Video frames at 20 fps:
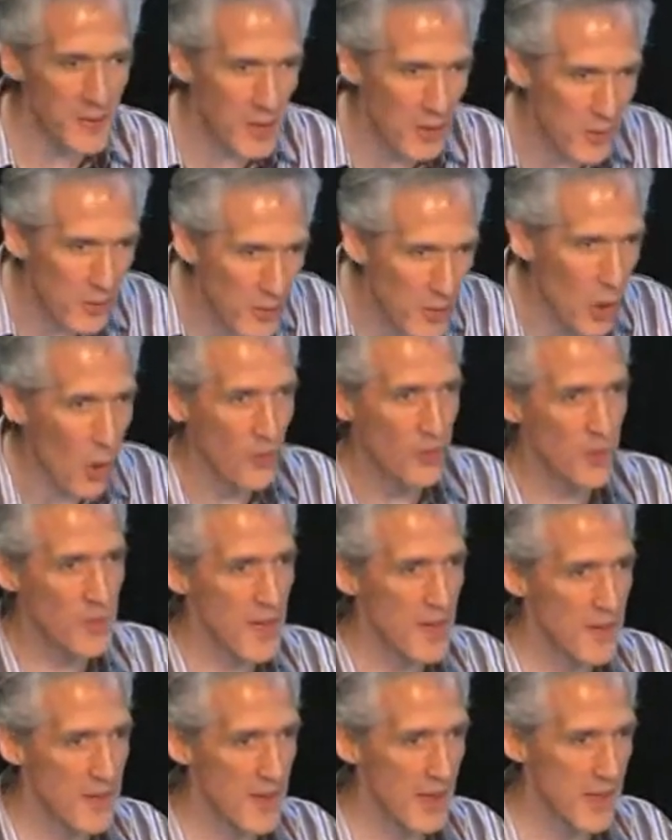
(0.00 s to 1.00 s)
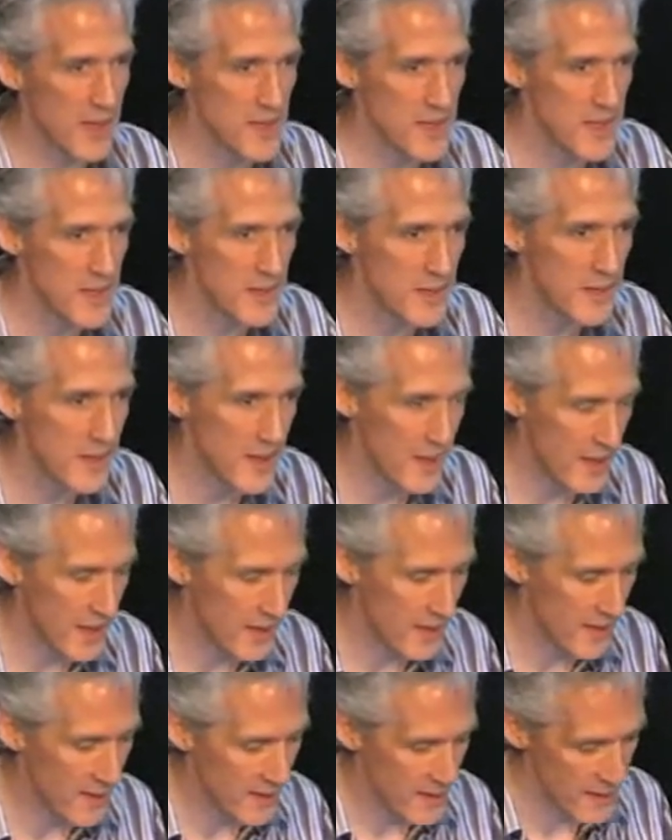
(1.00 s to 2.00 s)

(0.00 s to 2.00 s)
You know, go for big things. Uh,